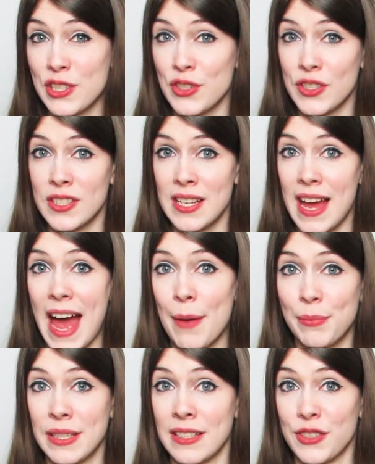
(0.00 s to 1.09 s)
it's just
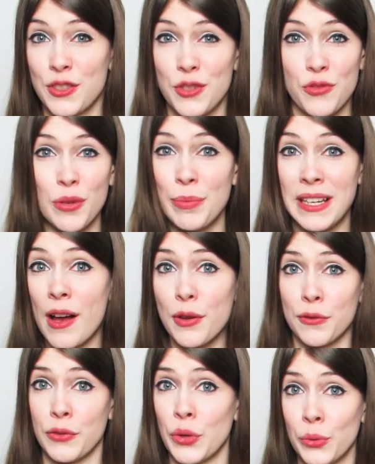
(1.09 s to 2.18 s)
happiness dripping
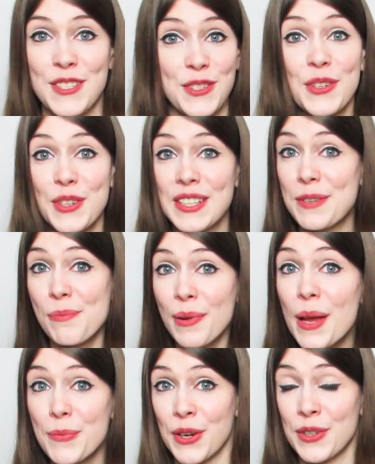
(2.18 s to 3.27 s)
out of you. So you need a
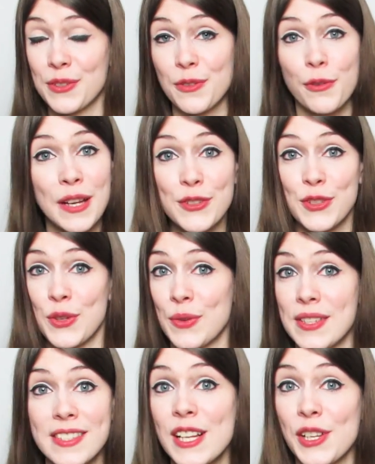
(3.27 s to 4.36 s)
plumber to fix you
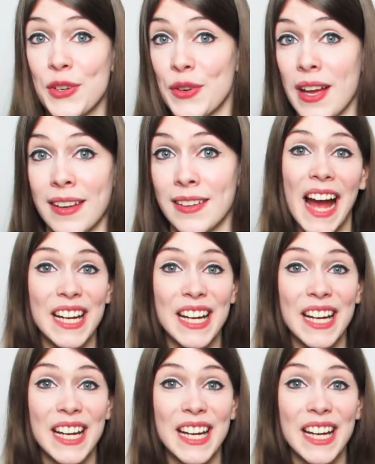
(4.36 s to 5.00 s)
and seal you again.